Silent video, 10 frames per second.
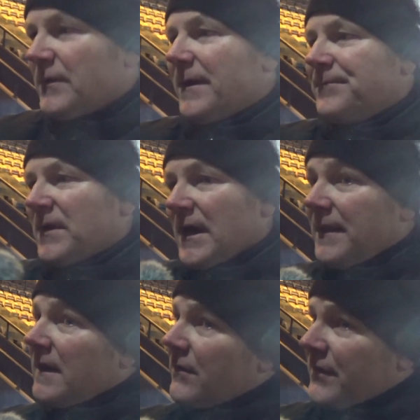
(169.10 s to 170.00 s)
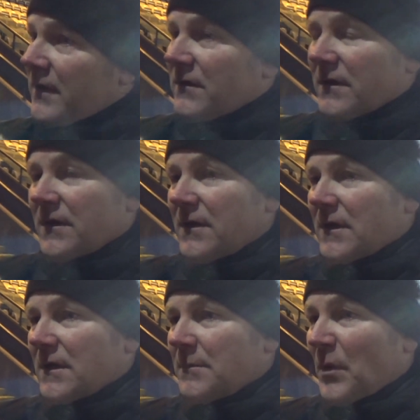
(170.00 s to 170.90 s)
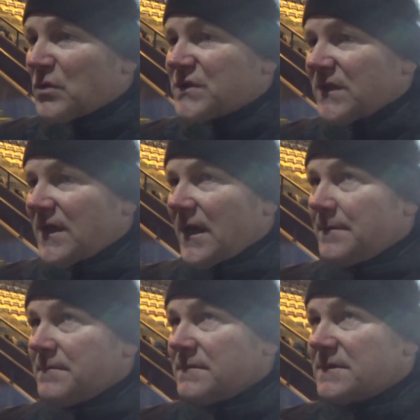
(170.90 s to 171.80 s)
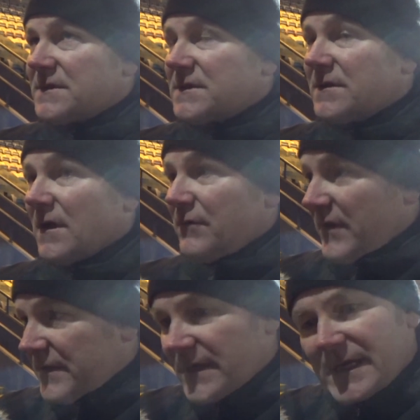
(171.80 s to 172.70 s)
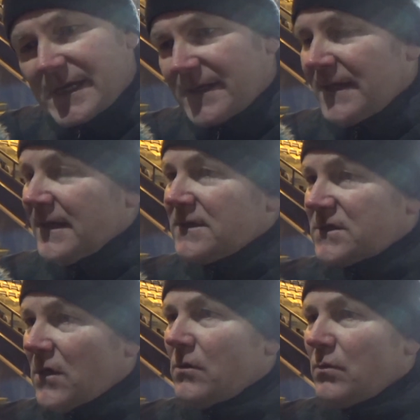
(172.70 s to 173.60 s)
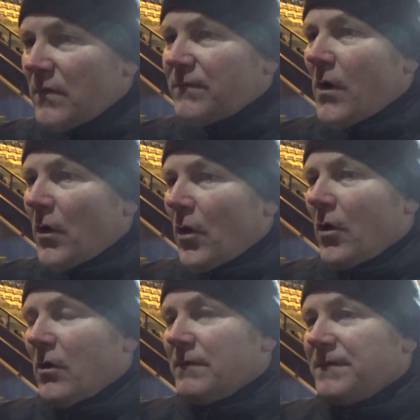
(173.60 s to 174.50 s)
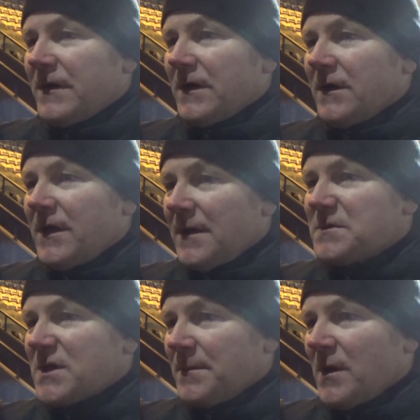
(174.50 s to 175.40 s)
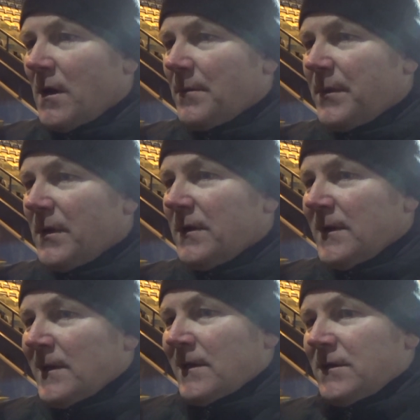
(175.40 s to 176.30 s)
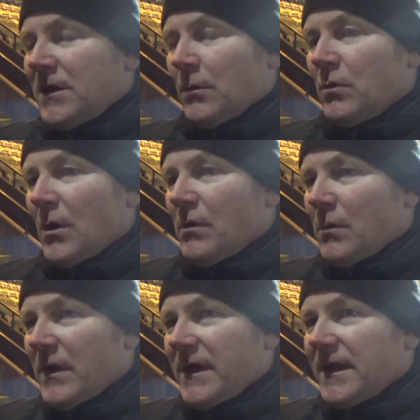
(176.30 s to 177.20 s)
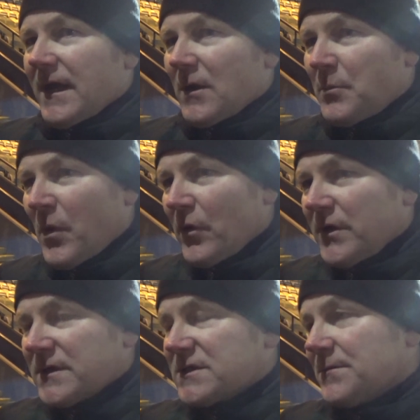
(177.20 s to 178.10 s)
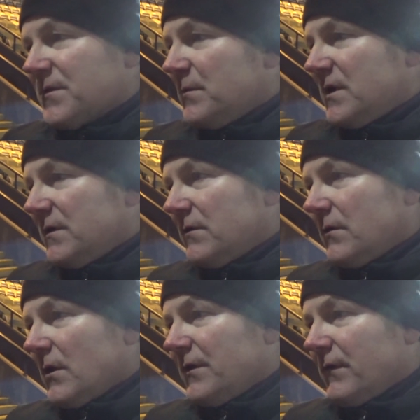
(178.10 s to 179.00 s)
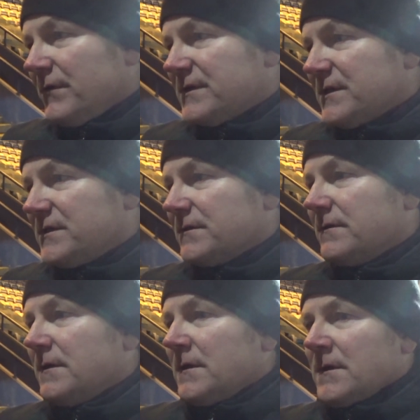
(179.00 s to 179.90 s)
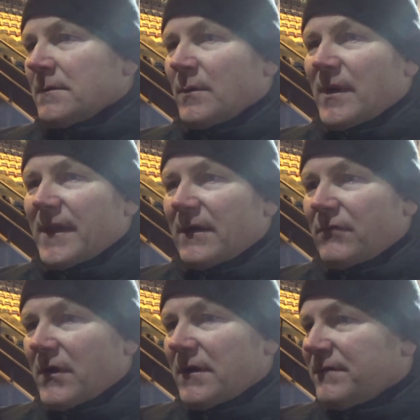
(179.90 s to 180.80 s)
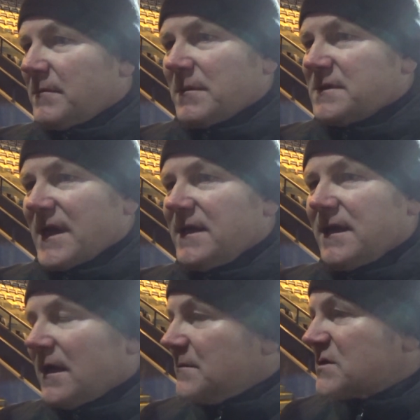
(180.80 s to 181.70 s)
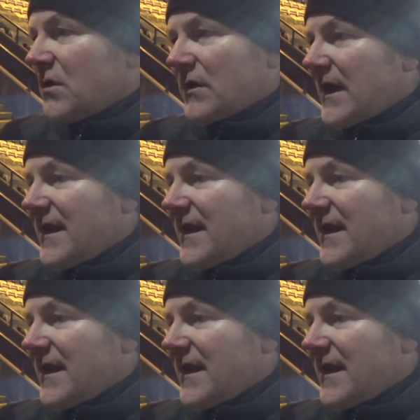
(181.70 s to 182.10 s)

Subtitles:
Yeah. And then I think the Boston games are yeah. So we've got a lot of games coming up, but going away and getting a point is something we didn't do earlier on in the season. We went that run of 8 games not getting